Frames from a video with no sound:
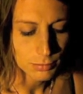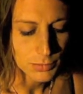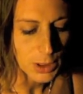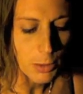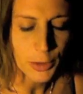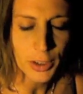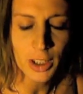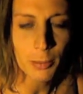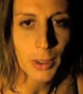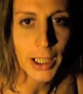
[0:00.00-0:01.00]
their most
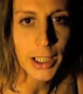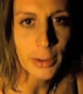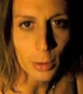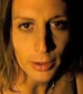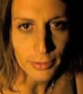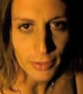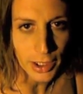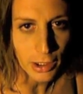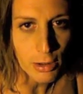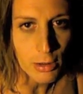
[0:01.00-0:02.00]
explanatory
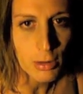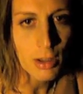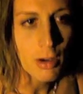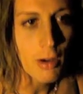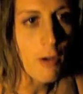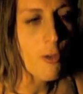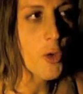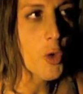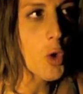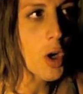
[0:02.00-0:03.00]
video
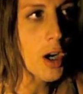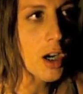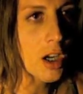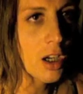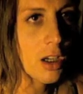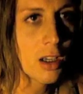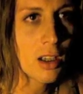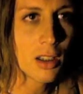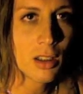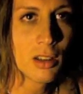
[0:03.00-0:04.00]
for
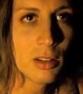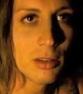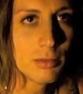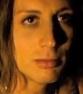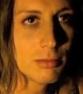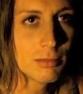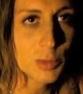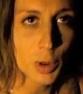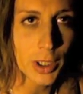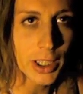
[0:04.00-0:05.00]

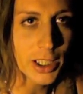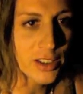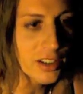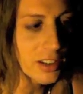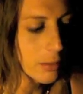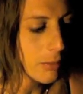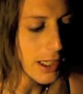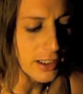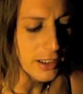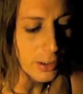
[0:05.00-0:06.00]
trans
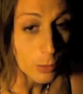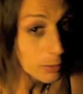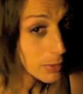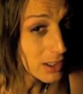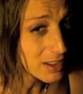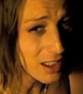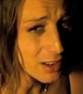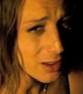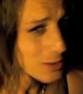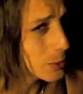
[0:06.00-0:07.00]
men and women,
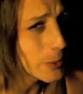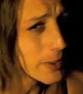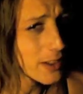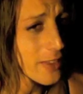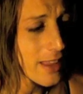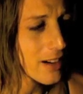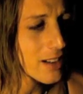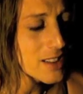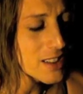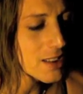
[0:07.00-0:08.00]
young or older, that
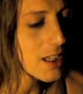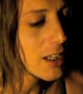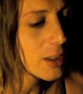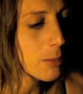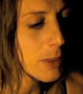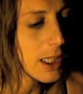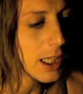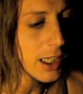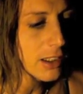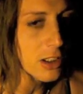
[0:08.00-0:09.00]
are just
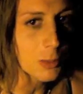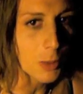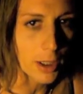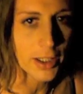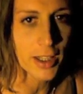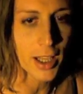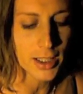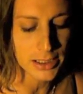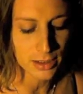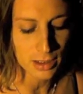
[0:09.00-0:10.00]
beginning this
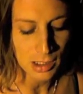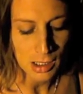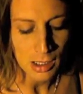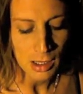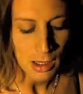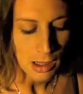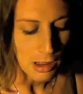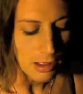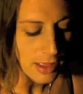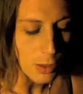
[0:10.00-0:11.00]
process,
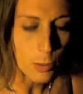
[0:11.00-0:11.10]
that